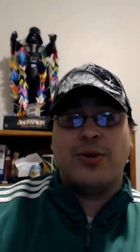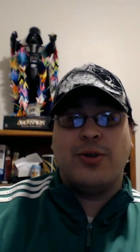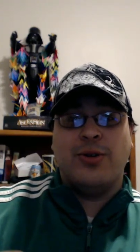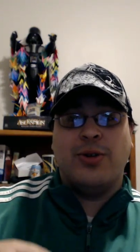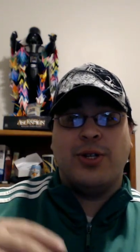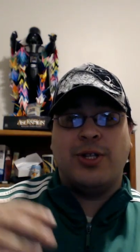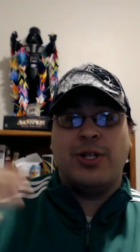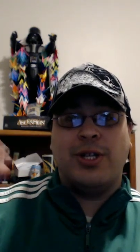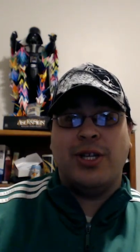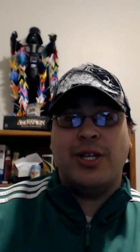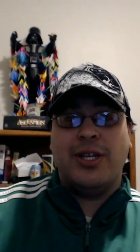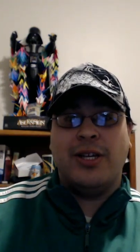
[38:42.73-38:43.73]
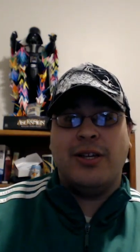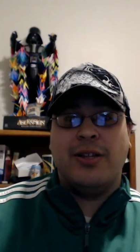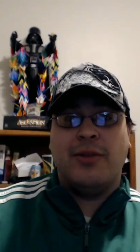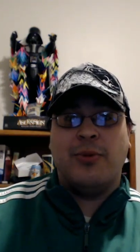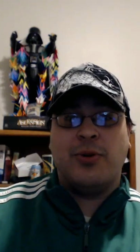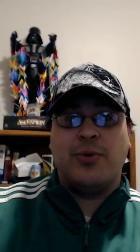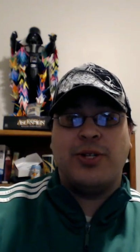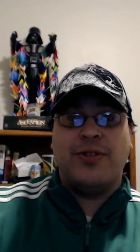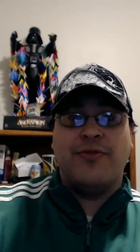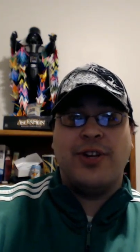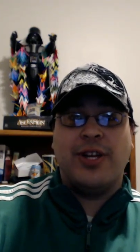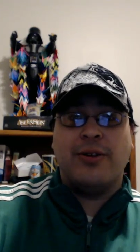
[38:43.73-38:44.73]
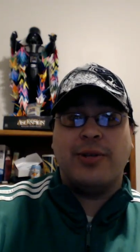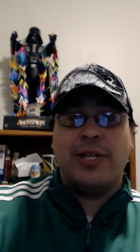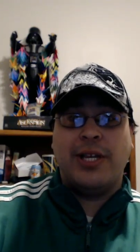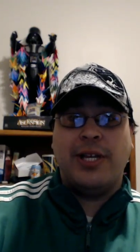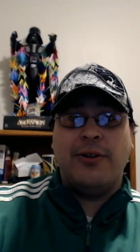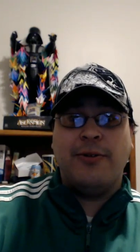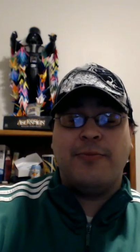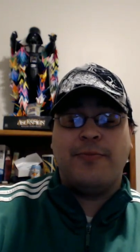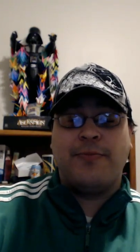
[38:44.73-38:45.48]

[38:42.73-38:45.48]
you can see the most recent videos here.